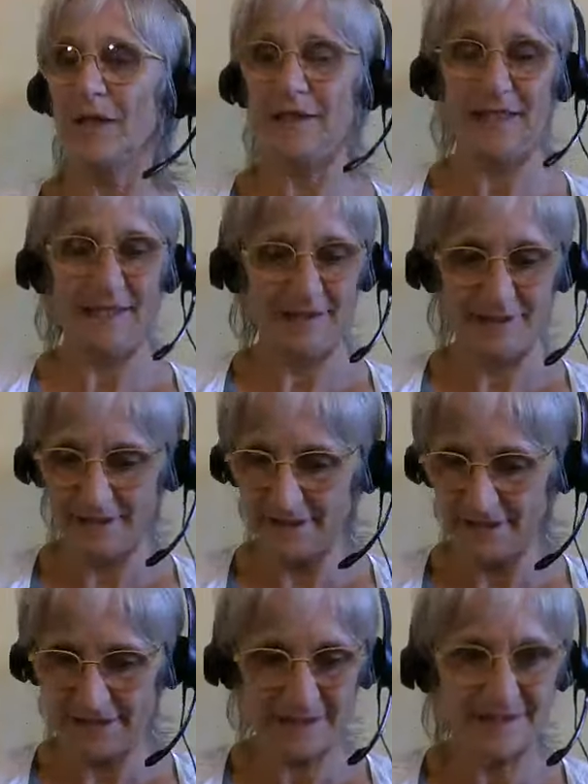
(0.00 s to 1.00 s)
and then
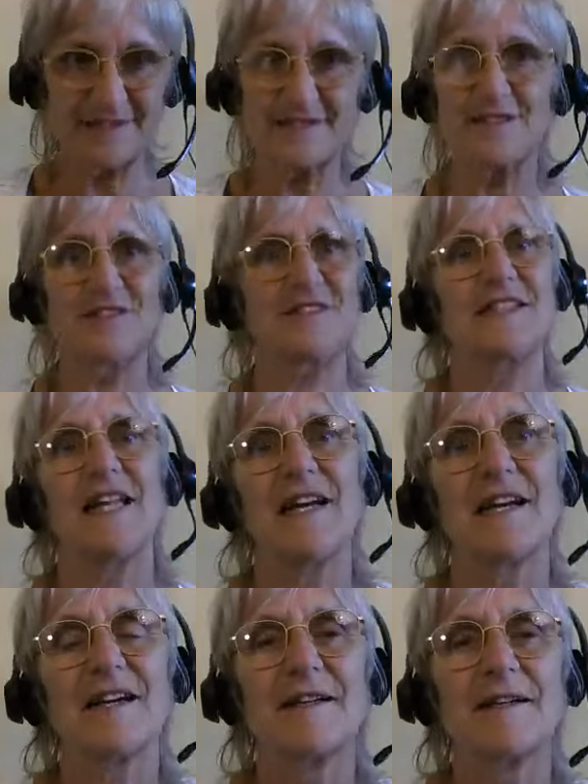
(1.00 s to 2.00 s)
suddenly it's just
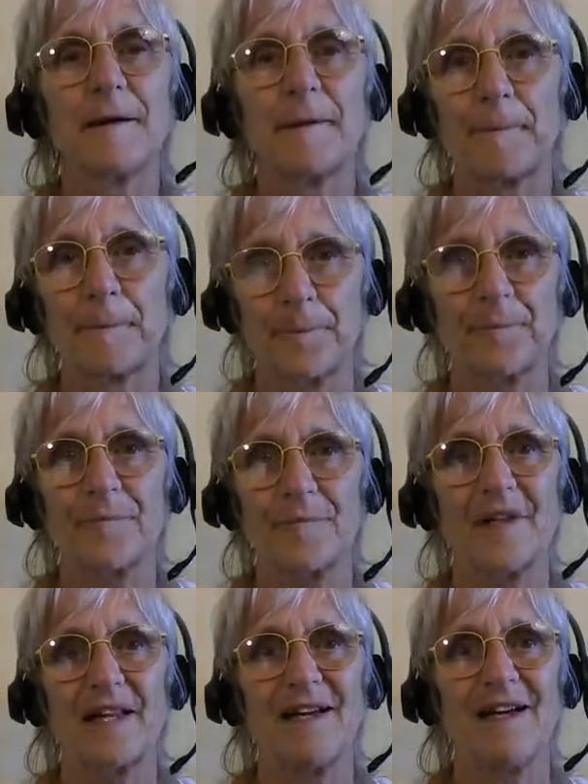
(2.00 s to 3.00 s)
there
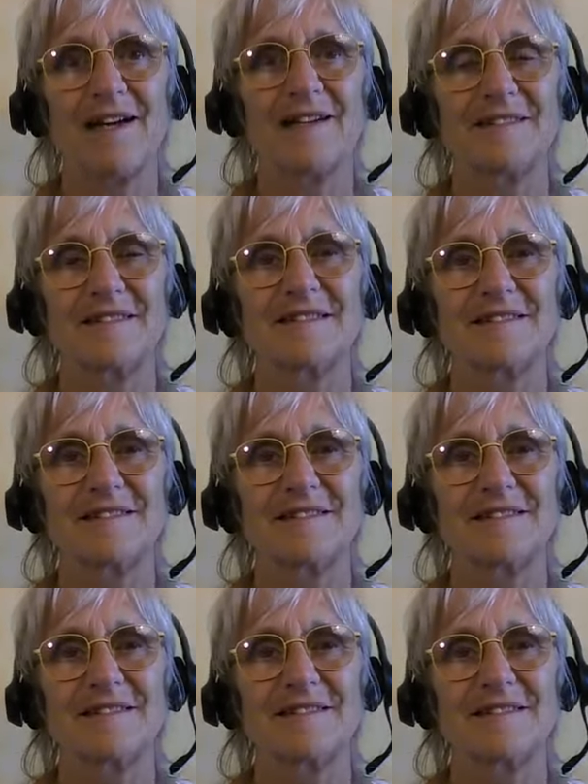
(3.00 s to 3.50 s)
yeah